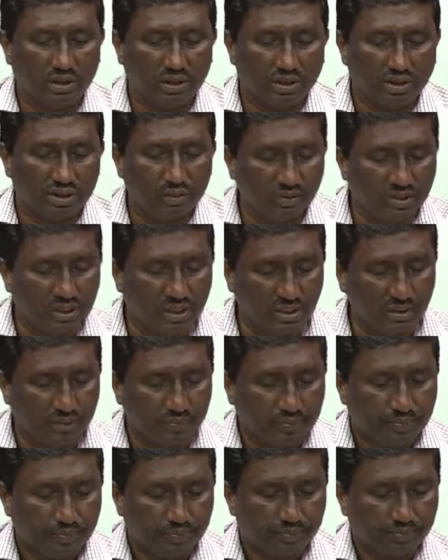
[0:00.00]
switch gear.
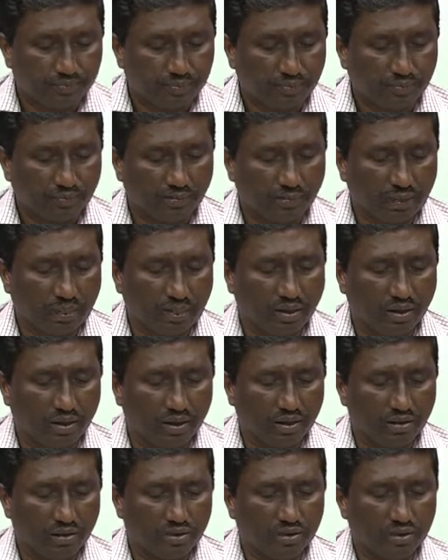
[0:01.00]

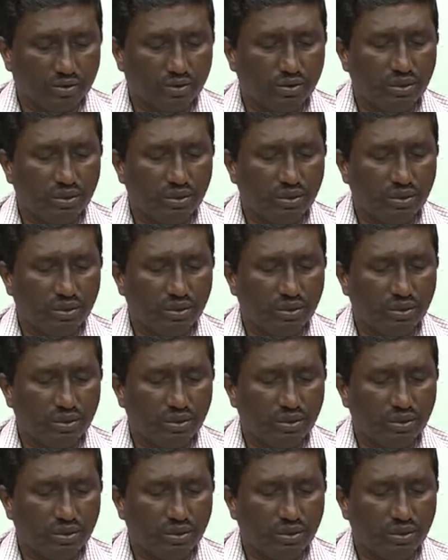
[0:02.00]
So,